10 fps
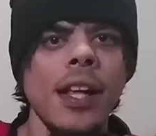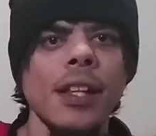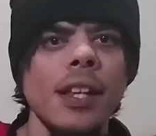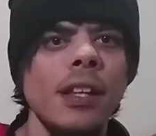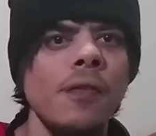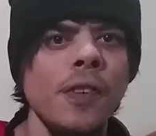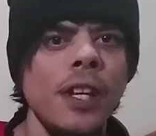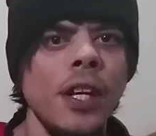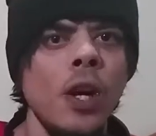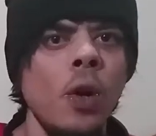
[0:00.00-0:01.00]
And in this
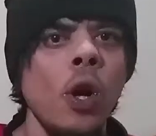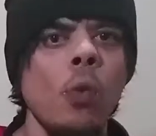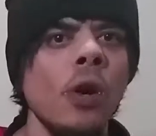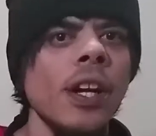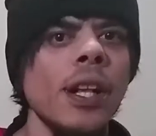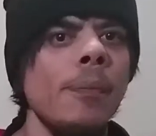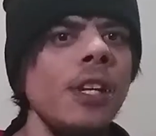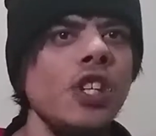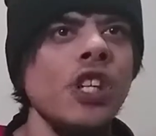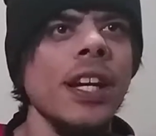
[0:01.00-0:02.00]
video, we're gonna
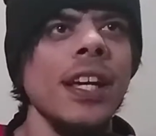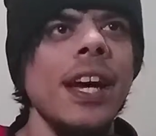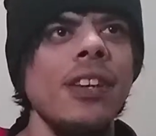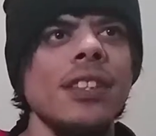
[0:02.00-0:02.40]
be checking